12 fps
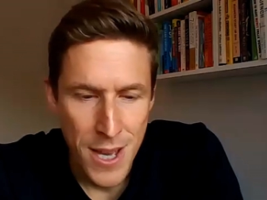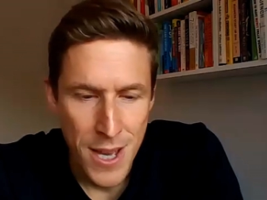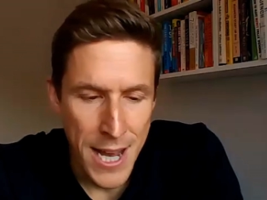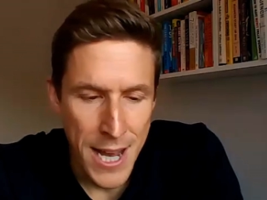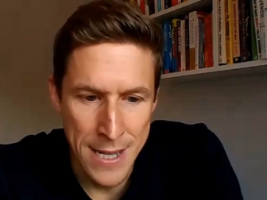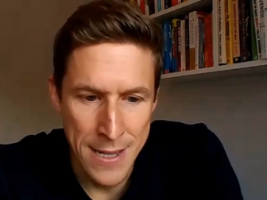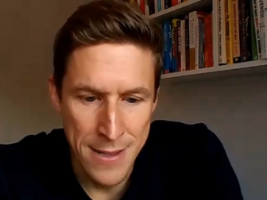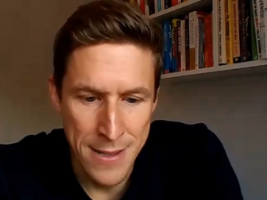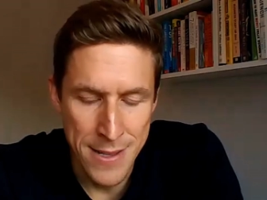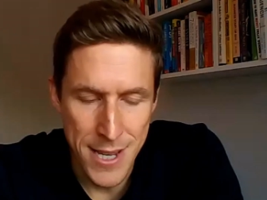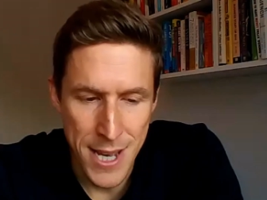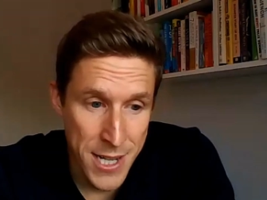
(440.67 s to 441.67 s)

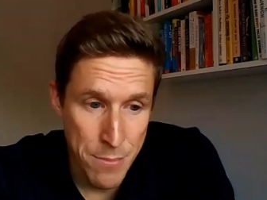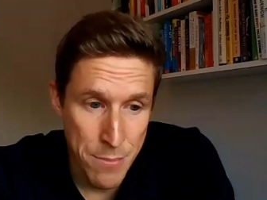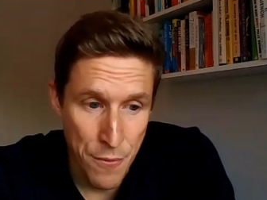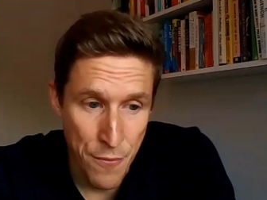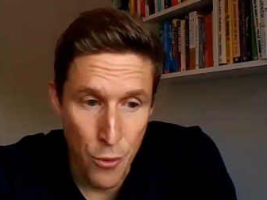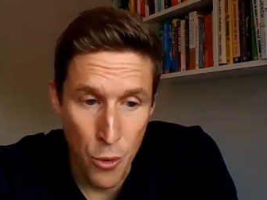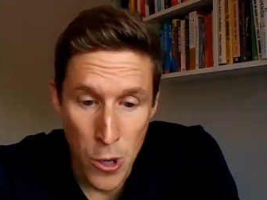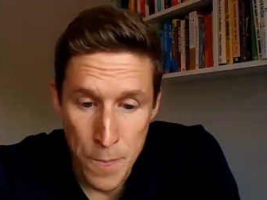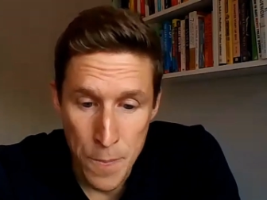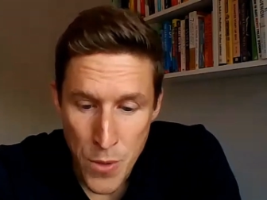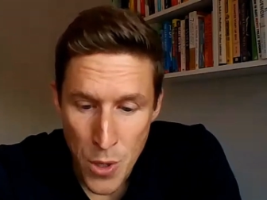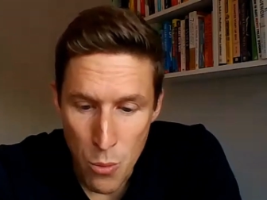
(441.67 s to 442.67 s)
And as I said
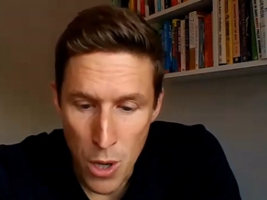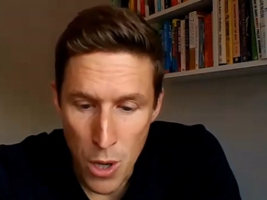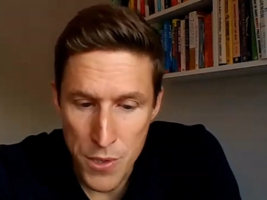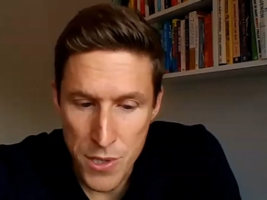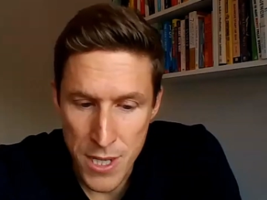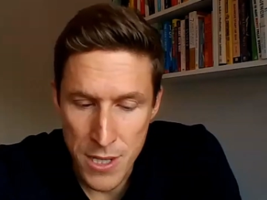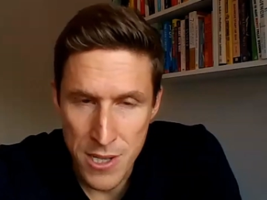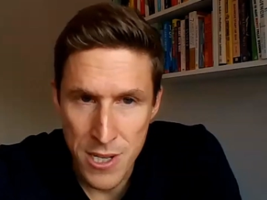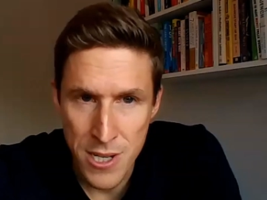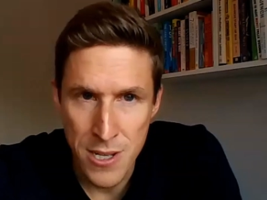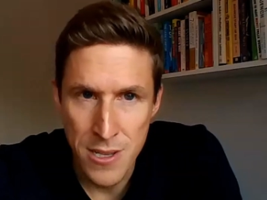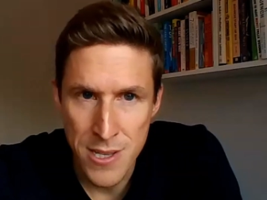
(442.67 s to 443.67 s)
before, whilst in
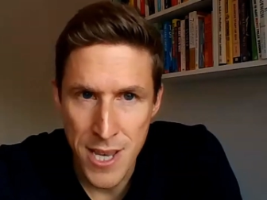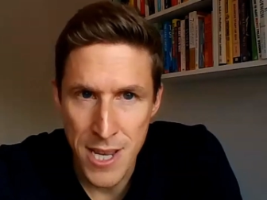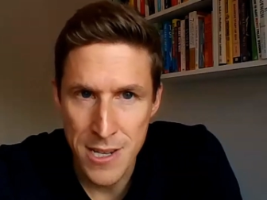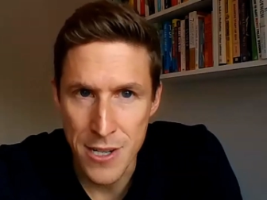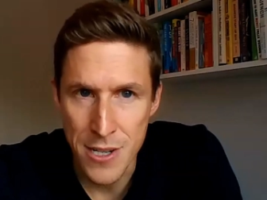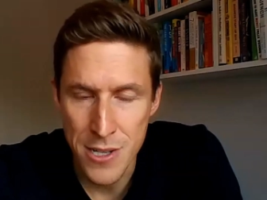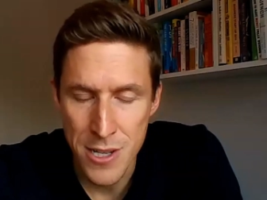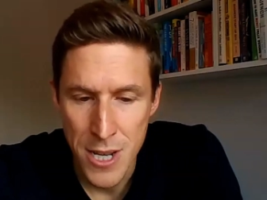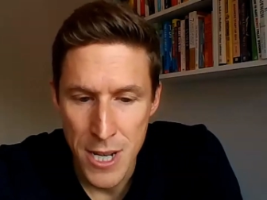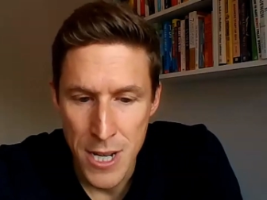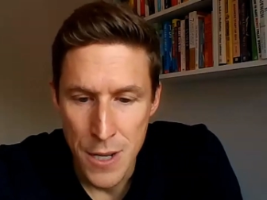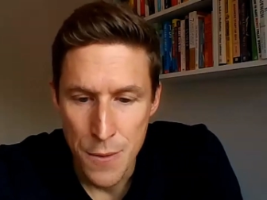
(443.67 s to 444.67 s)
certain
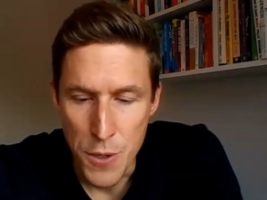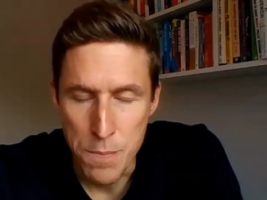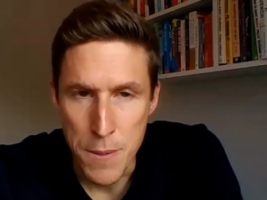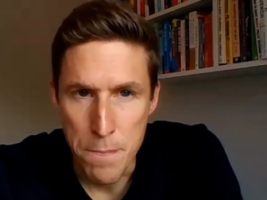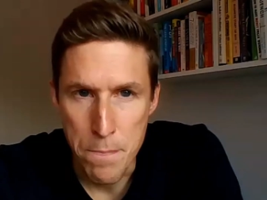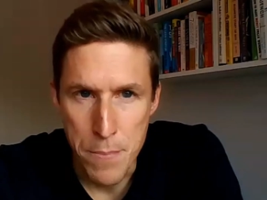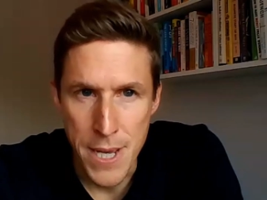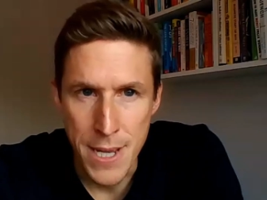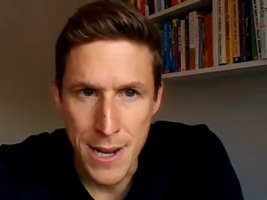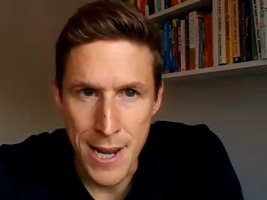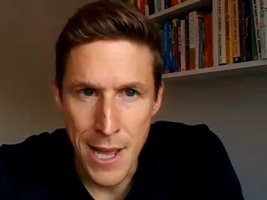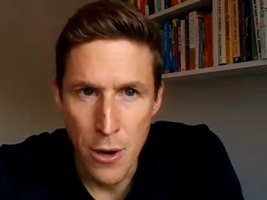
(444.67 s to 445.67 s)
sectors, there's been
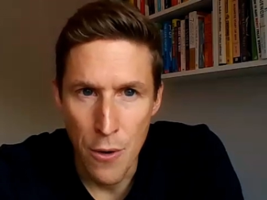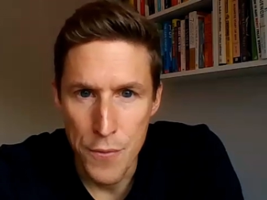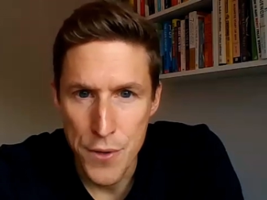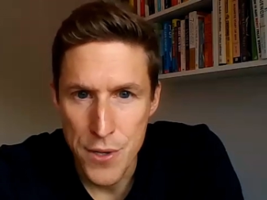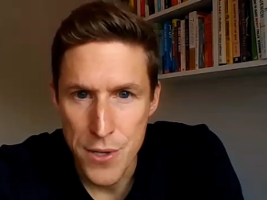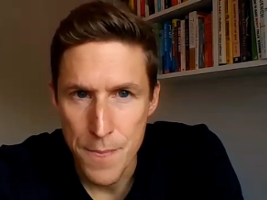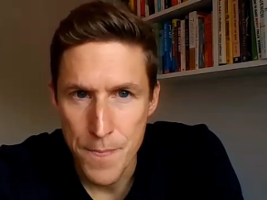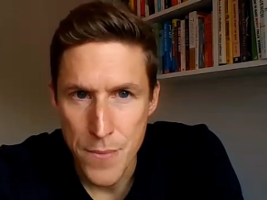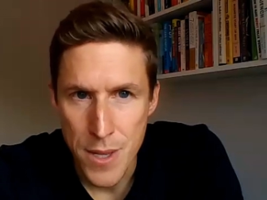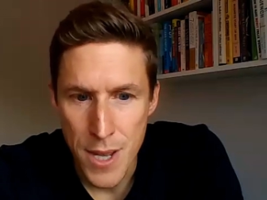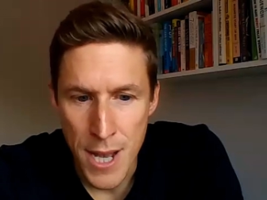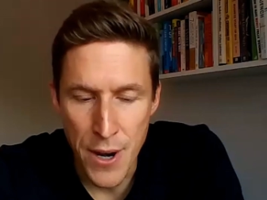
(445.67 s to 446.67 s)
big layoffs,
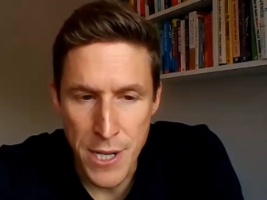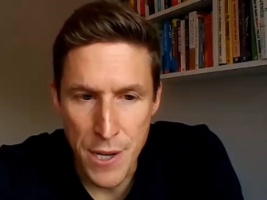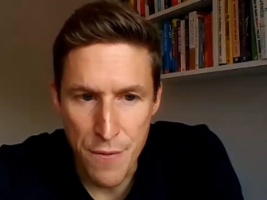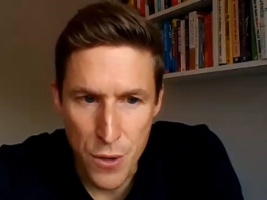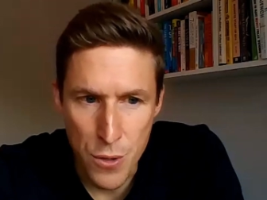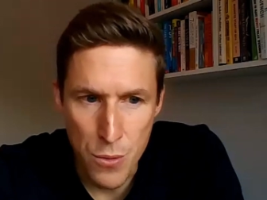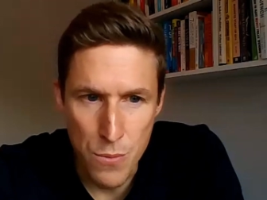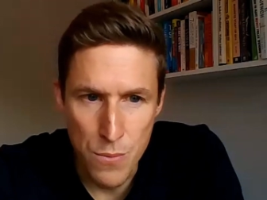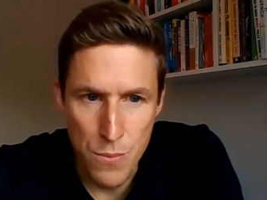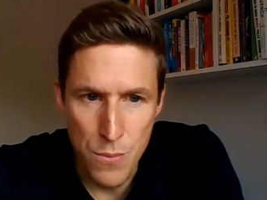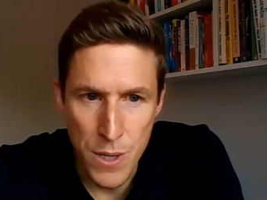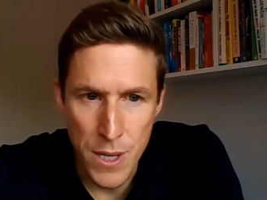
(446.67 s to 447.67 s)
it's very
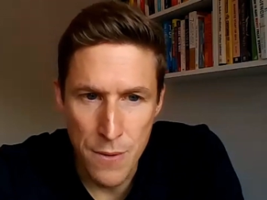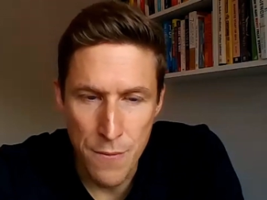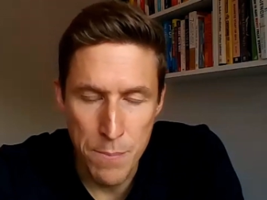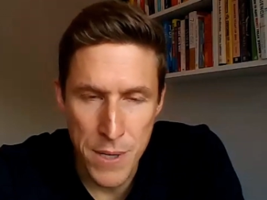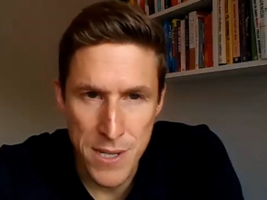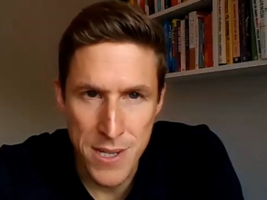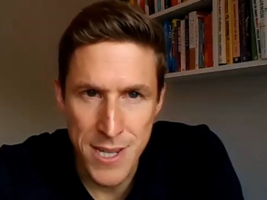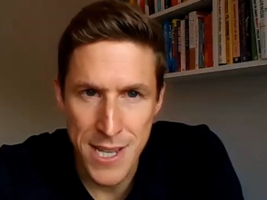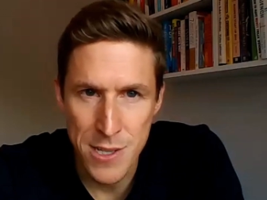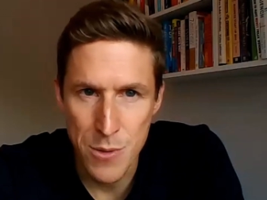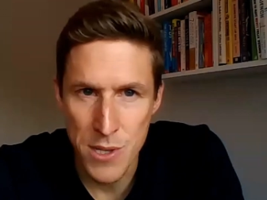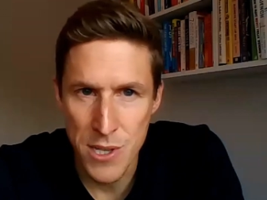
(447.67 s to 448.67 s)
difficult when a
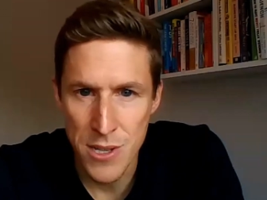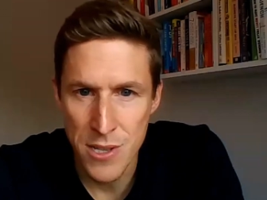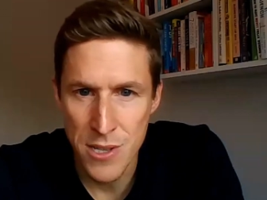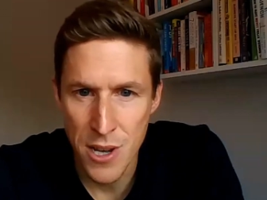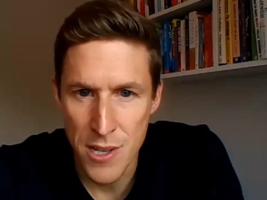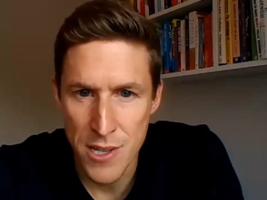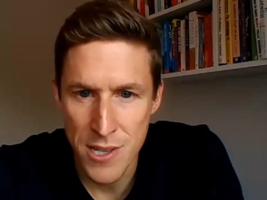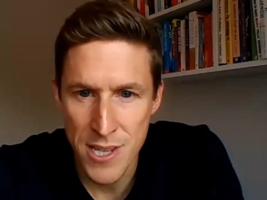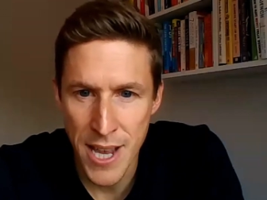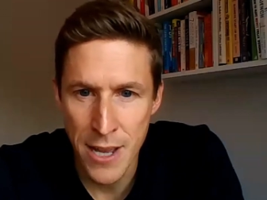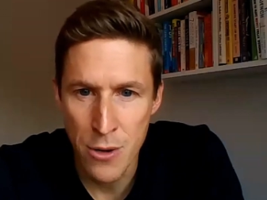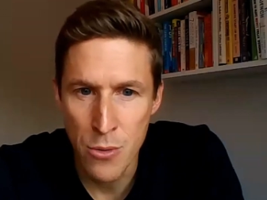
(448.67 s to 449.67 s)
business gets to a certain size
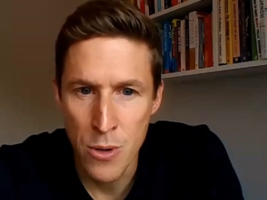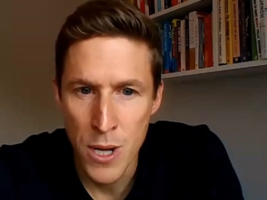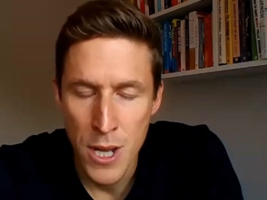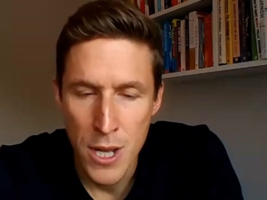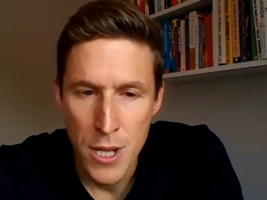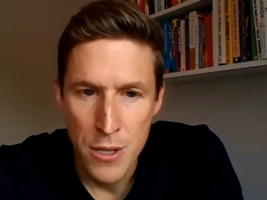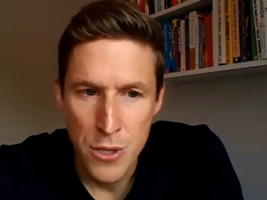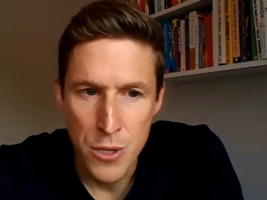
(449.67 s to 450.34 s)
and scale